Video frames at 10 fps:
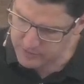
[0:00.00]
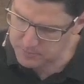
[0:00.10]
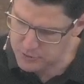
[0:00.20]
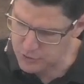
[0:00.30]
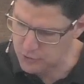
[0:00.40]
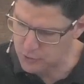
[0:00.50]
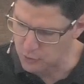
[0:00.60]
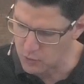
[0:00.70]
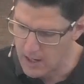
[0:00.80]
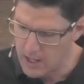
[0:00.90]

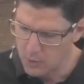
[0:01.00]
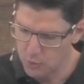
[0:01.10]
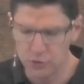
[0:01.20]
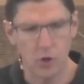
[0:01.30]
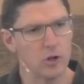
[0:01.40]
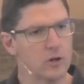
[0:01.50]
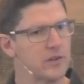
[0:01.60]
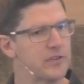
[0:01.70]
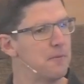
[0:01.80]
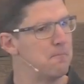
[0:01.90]
subdue will no
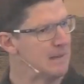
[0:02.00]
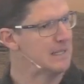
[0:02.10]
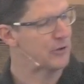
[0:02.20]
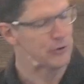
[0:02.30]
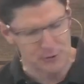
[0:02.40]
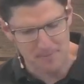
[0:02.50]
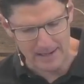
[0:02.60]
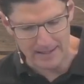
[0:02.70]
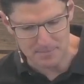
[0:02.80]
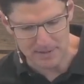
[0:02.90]
longer submit to
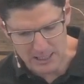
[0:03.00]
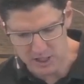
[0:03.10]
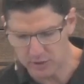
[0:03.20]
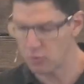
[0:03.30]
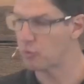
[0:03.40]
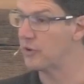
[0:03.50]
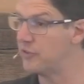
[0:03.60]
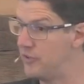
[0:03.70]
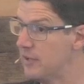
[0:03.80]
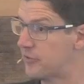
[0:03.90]
humanity, but actually will
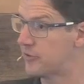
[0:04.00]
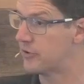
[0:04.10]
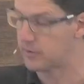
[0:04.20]
resist.